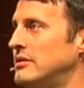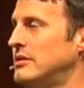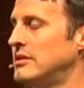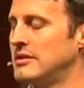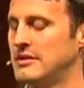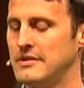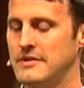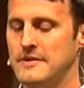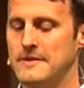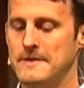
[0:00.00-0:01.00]

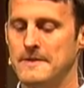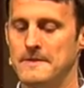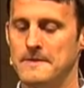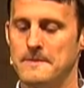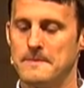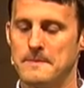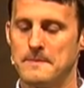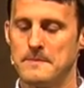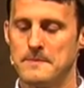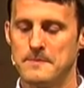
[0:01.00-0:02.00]

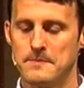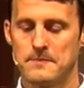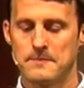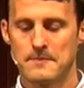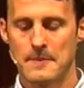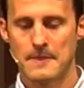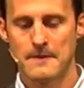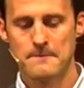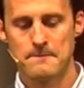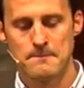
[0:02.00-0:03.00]
(silence)